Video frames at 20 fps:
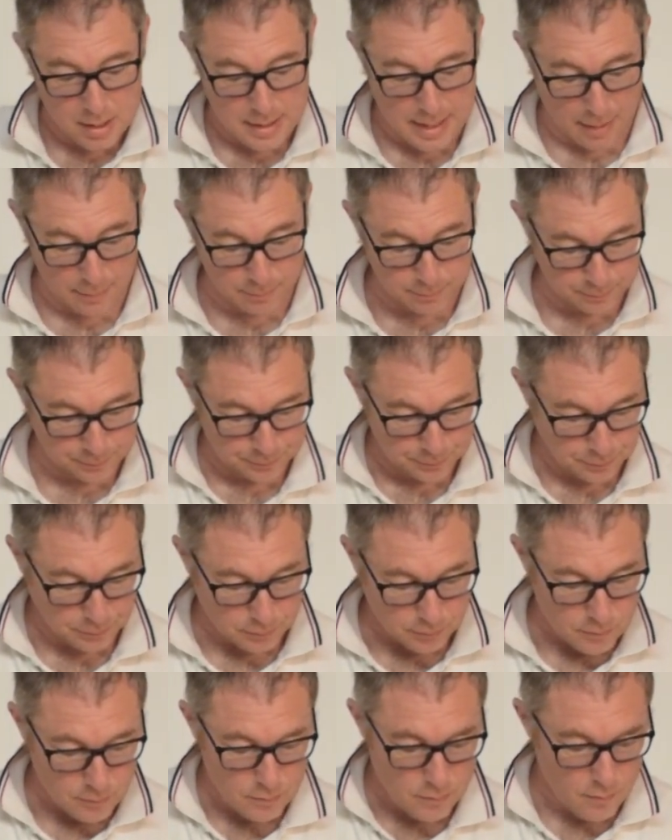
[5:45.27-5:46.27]
Now,
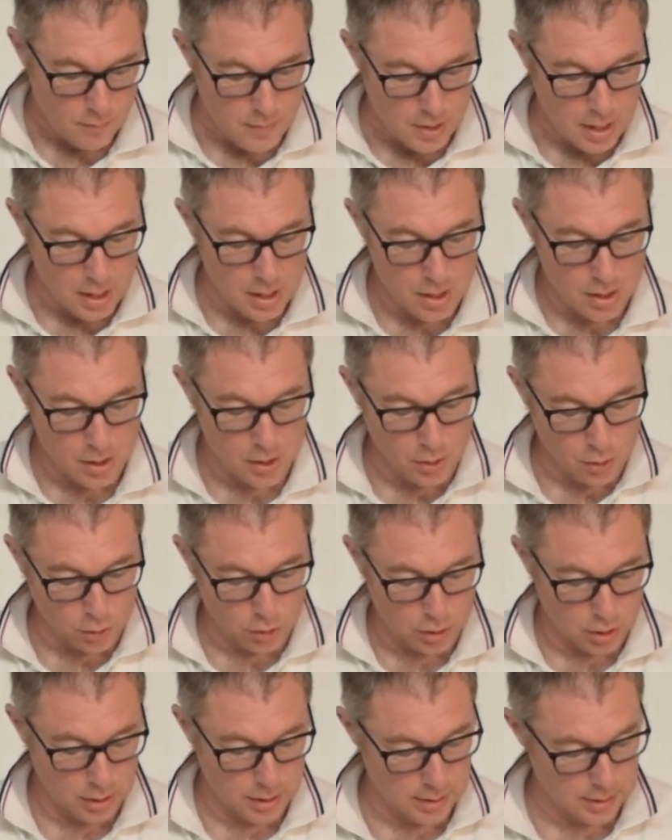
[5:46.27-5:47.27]

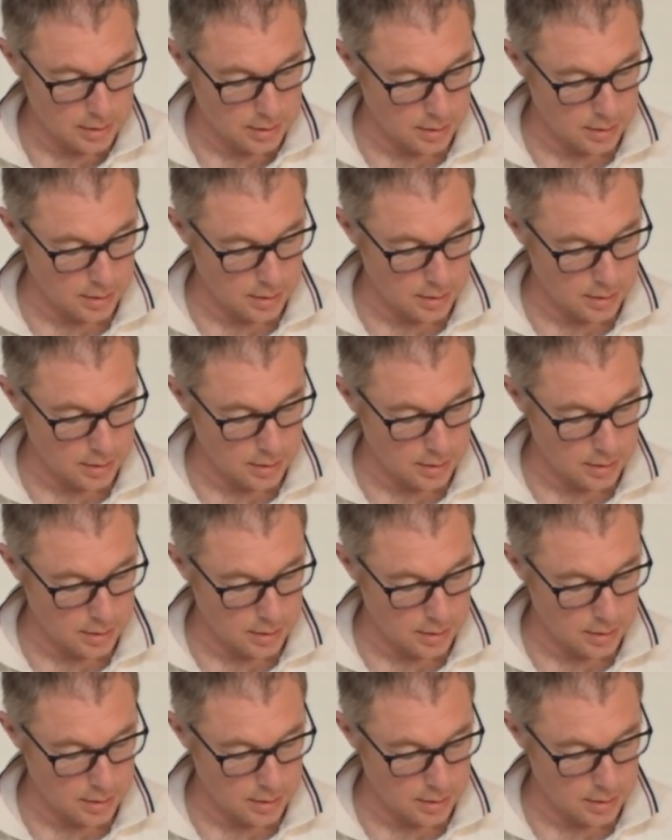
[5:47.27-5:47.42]
you'll